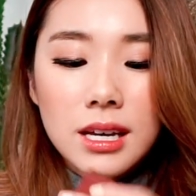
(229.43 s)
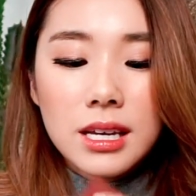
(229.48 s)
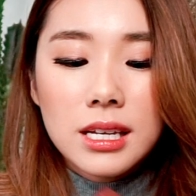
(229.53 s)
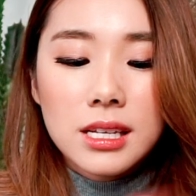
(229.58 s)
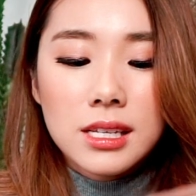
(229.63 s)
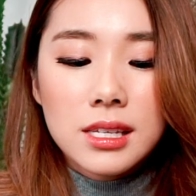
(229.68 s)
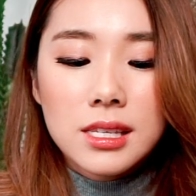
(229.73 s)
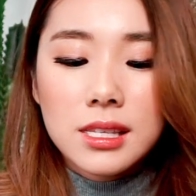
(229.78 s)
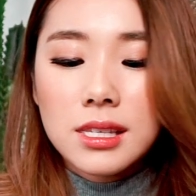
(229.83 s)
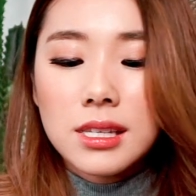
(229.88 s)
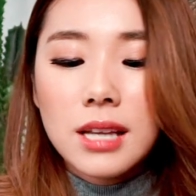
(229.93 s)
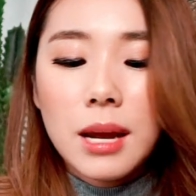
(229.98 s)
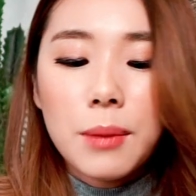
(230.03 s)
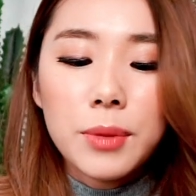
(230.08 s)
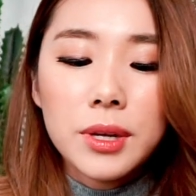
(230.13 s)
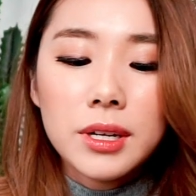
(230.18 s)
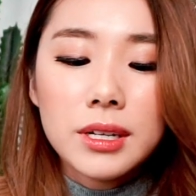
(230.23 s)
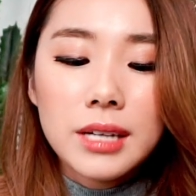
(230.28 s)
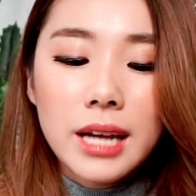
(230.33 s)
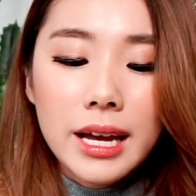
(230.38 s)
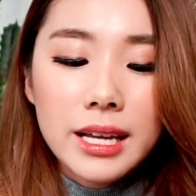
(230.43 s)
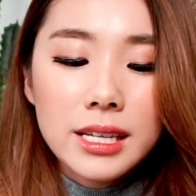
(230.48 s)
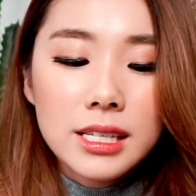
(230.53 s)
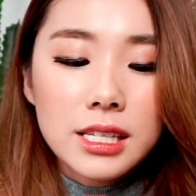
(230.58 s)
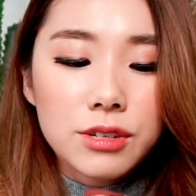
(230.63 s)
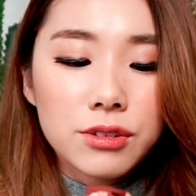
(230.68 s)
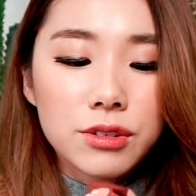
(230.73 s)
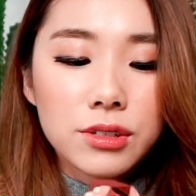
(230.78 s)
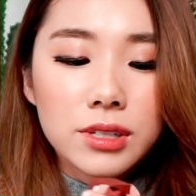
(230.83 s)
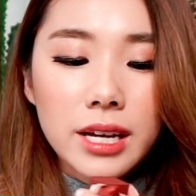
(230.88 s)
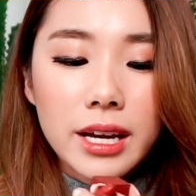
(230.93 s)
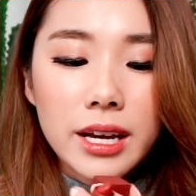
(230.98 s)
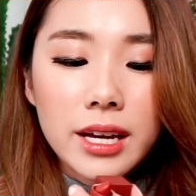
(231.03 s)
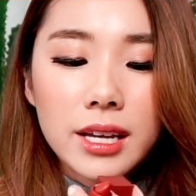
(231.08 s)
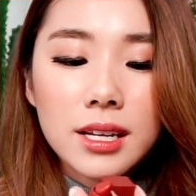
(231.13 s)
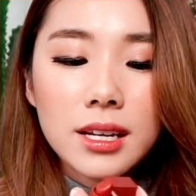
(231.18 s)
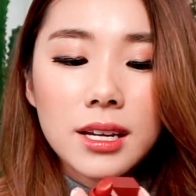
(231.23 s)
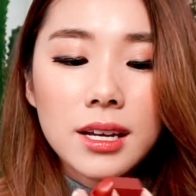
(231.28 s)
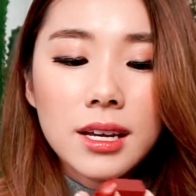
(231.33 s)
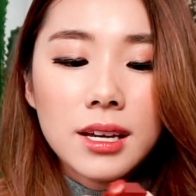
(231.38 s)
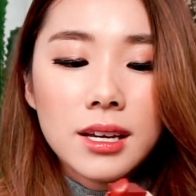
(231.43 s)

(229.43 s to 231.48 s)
It is number 909.